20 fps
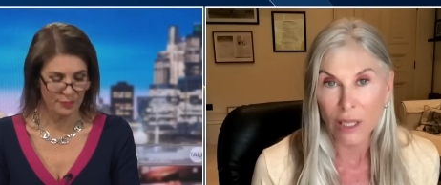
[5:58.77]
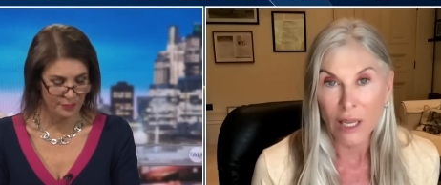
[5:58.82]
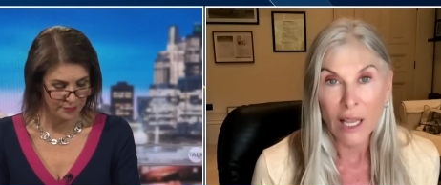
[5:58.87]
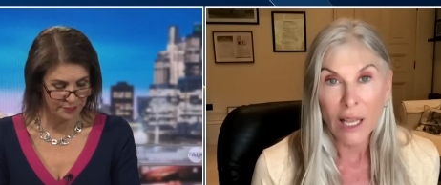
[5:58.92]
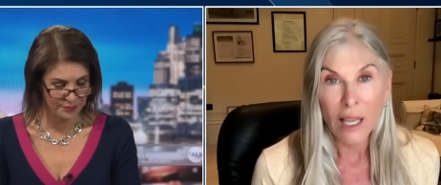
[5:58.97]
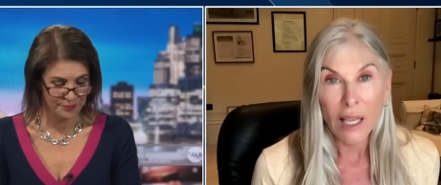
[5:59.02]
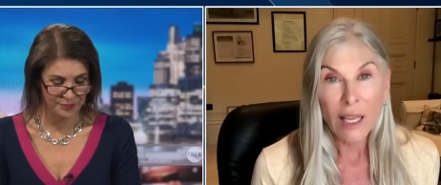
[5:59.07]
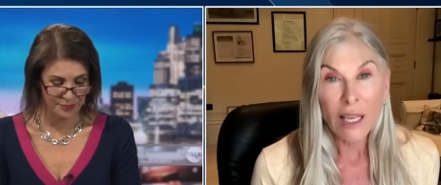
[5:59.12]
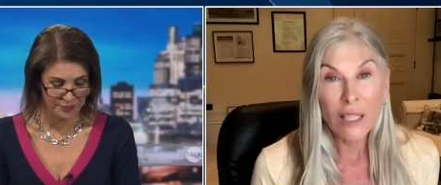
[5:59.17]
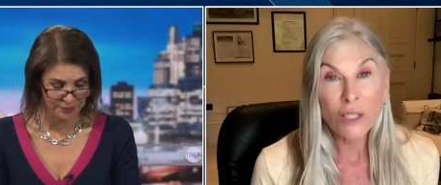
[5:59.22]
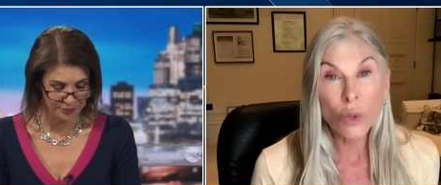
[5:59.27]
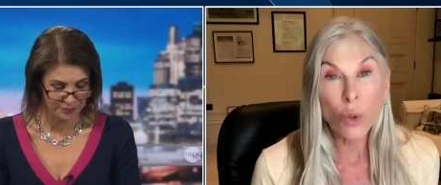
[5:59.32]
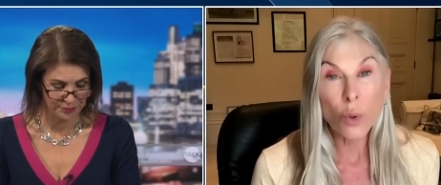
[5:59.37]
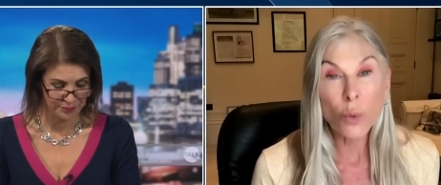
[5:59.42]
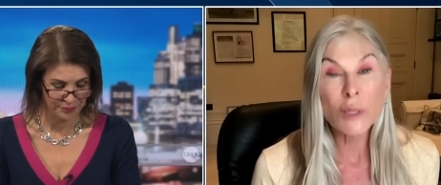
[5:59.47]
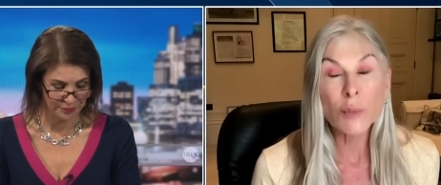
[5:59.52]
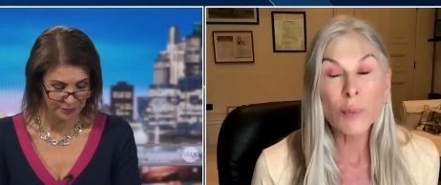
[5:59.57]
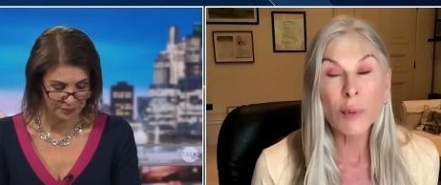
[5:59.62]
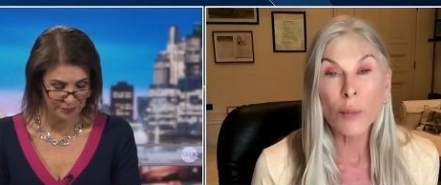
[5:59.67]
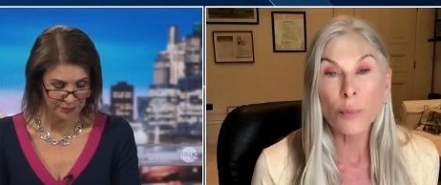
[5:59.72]
Speaker 1: No. It's
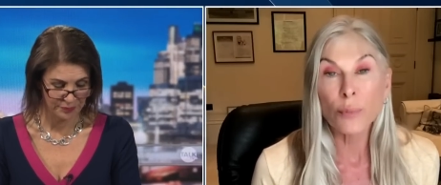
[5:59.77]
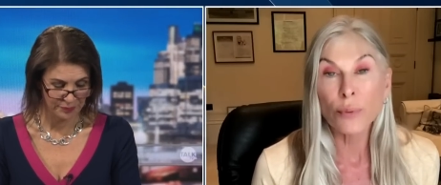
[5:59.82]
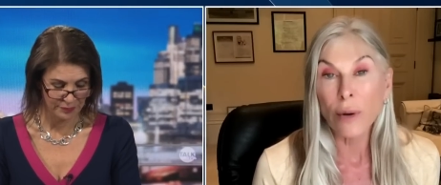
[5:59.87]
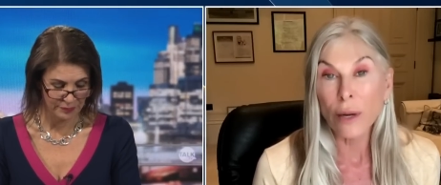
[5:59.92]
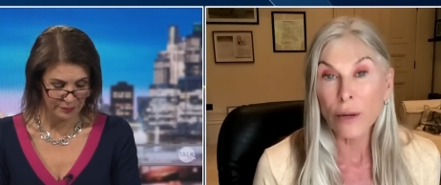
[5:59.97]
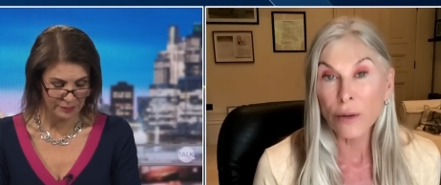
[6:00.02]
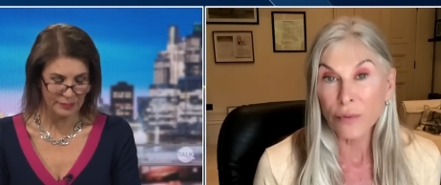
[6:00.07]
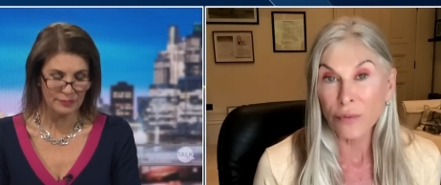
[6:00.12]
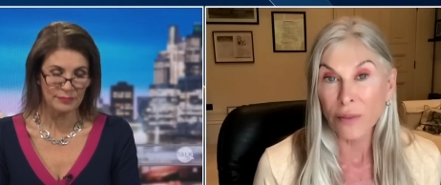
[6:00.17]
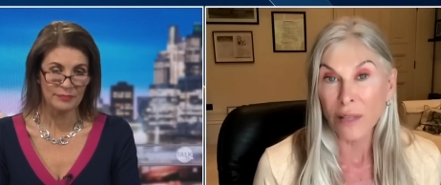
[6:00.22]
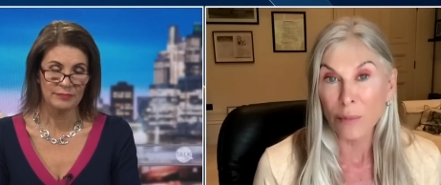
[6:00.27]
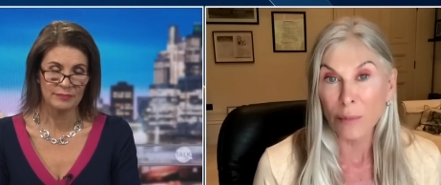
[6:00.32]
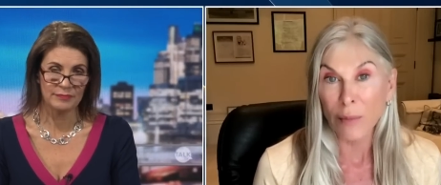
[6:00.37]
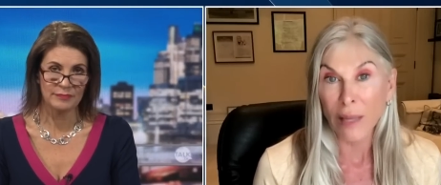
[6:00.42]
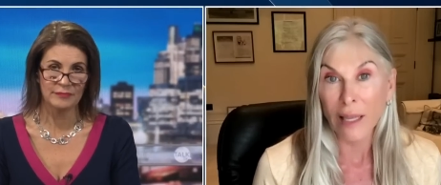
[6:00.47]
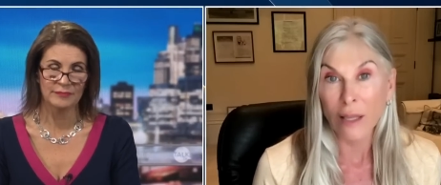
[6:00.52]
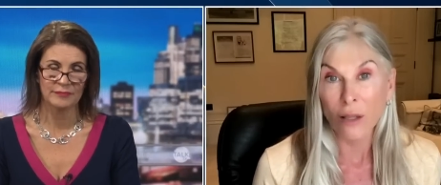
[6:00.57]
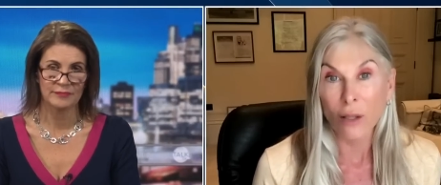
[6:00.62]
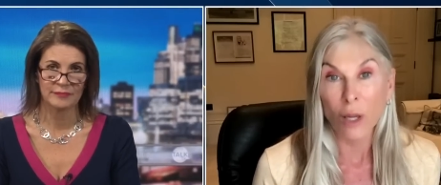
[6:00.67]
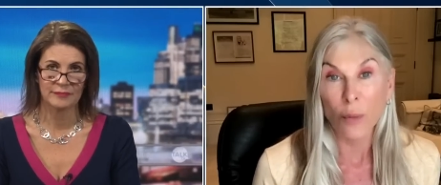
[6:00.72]
always been a pro
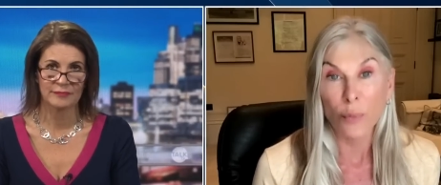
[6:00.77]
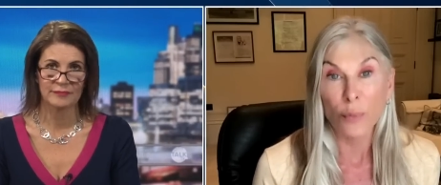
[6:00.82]
female, a